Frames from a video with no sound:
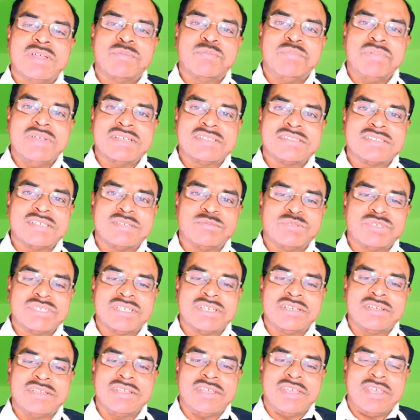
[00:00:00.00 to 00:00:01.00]

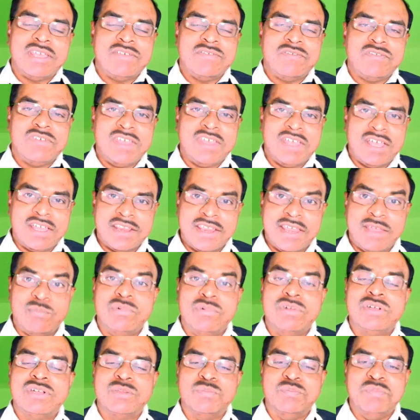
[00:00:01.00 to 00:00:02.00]
perception, we are
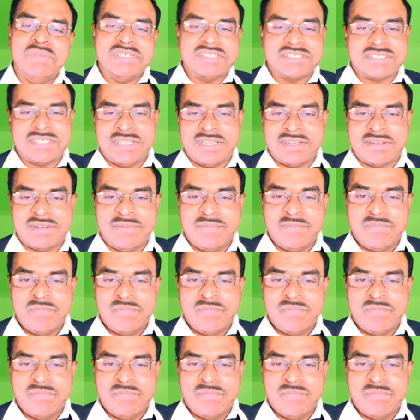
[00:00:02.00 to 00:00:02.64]
able to measure.